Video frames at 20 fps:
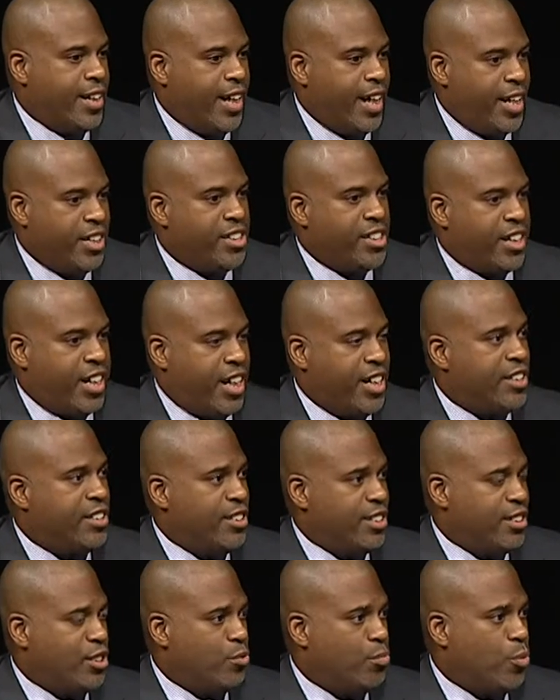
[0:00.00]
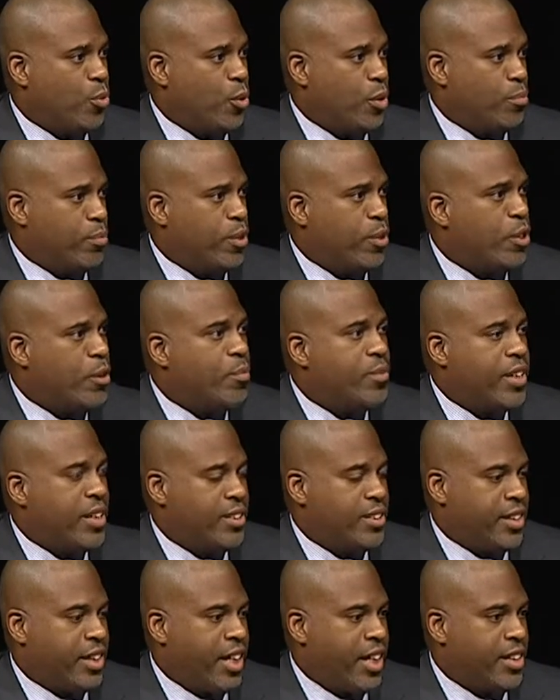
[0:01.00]
education is important, but urban
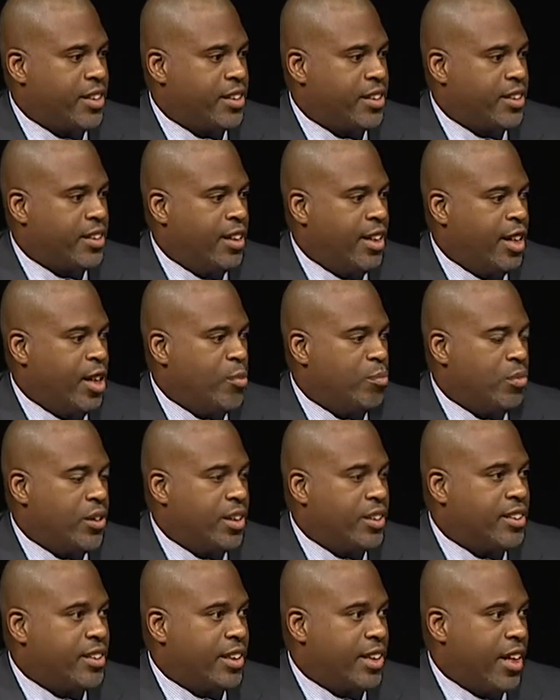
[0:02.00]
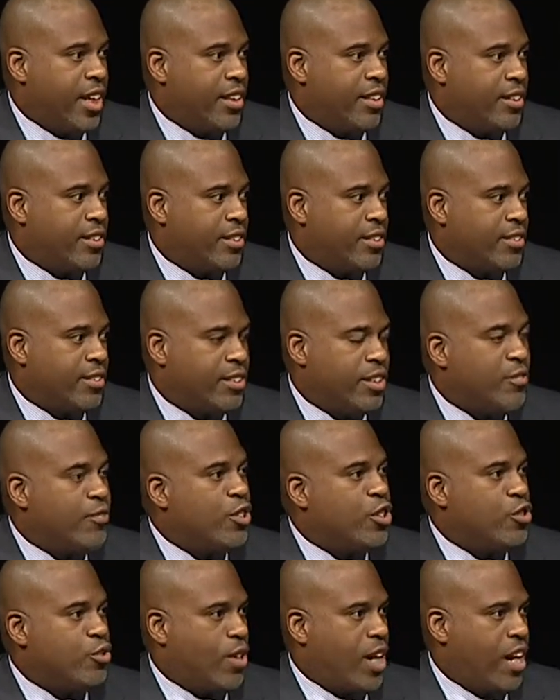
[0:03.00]
education brings together
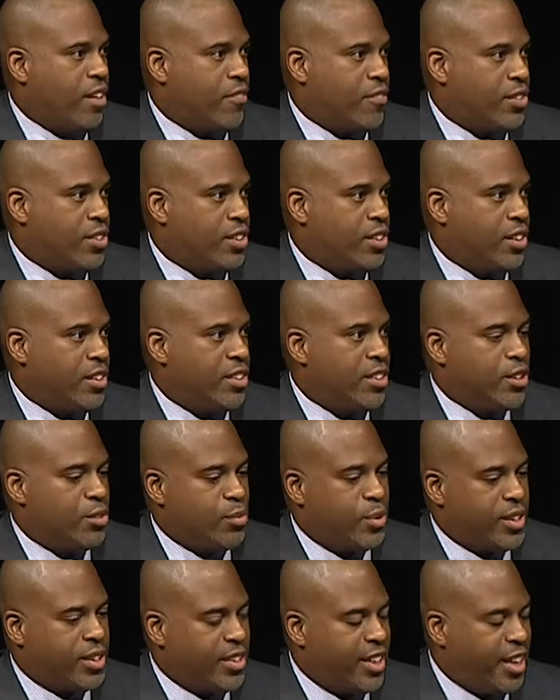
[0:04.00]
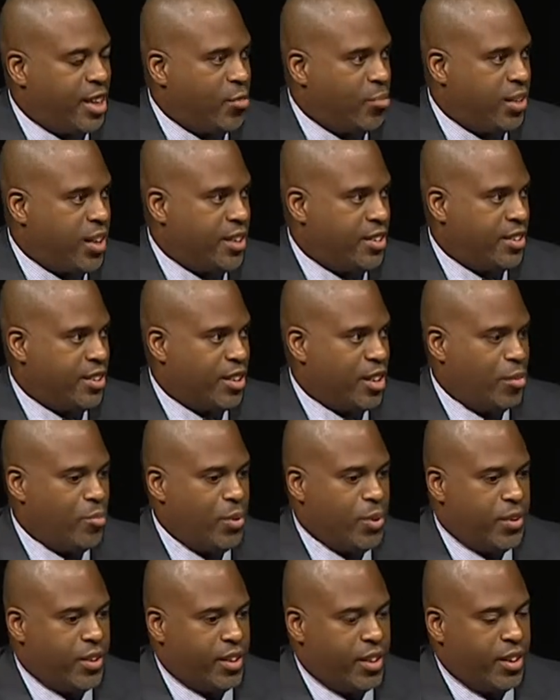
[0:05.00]
different drivers, such as what's taking place in the
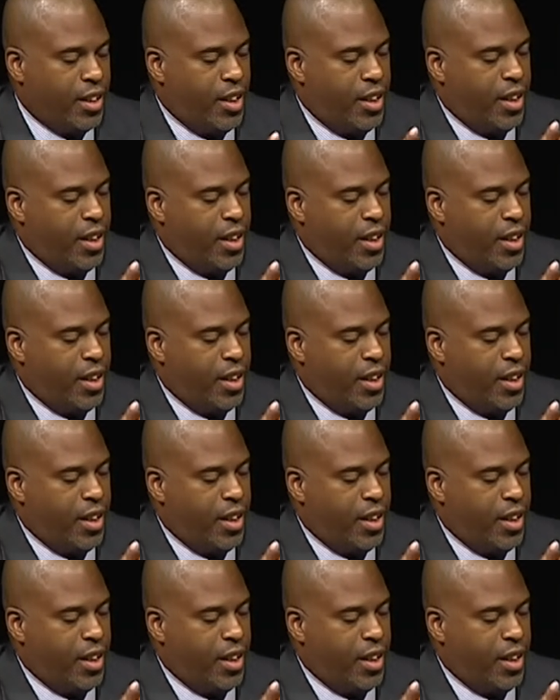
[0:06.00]
community,